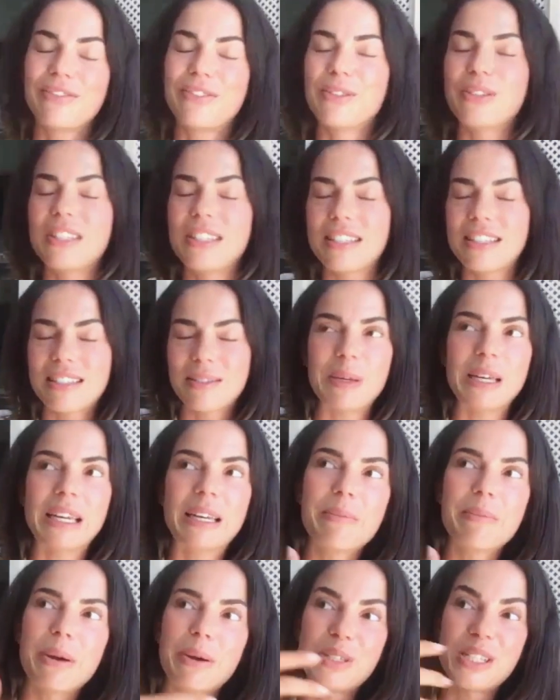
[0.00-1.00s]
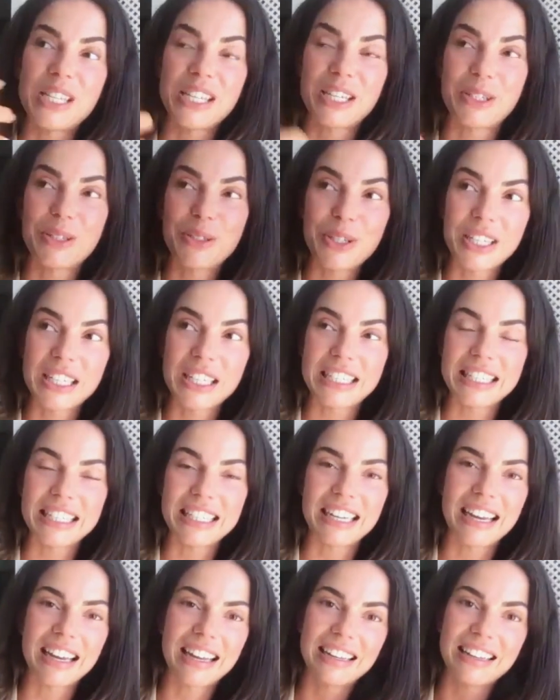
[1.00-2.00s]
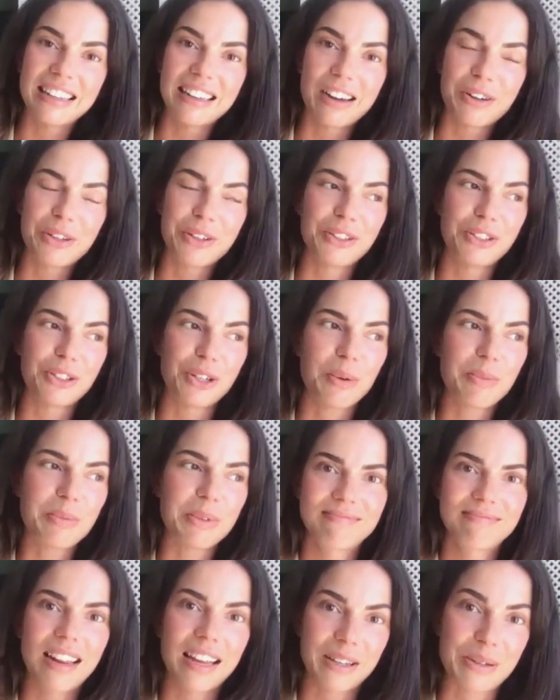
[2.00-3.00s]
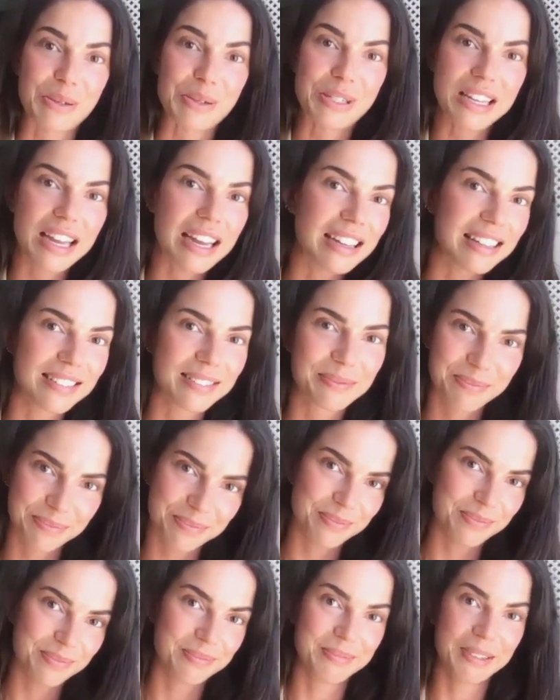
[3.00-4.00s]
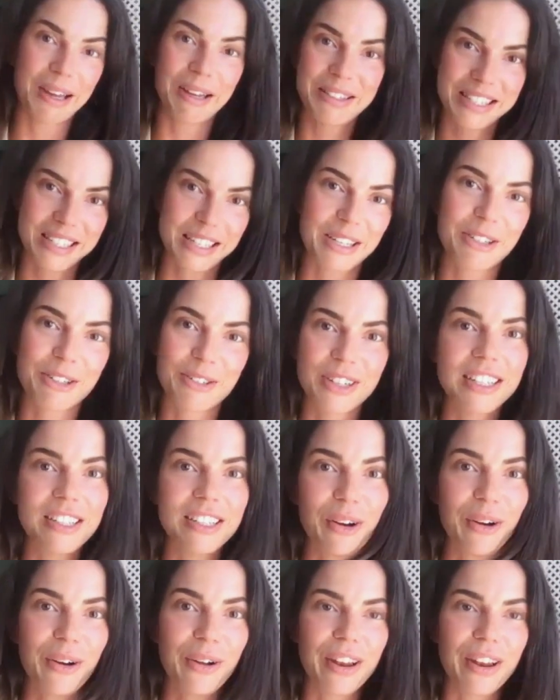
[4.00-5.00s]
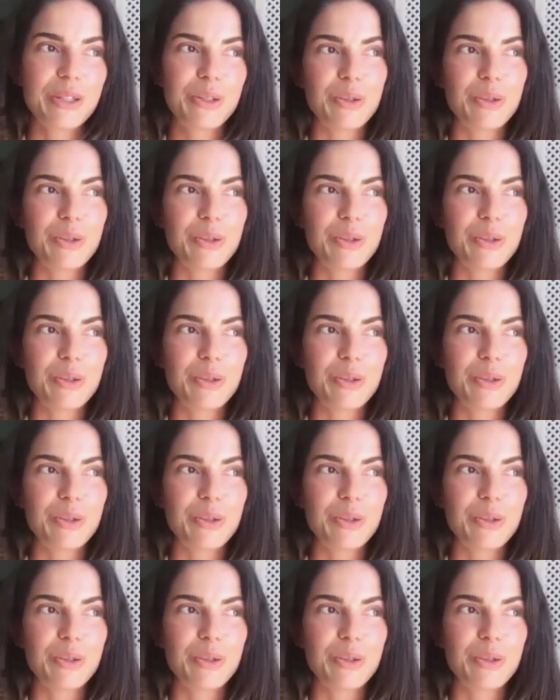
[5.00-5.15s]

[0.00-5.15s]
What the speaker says: you speak about security and our job is, like you said, not secure at all.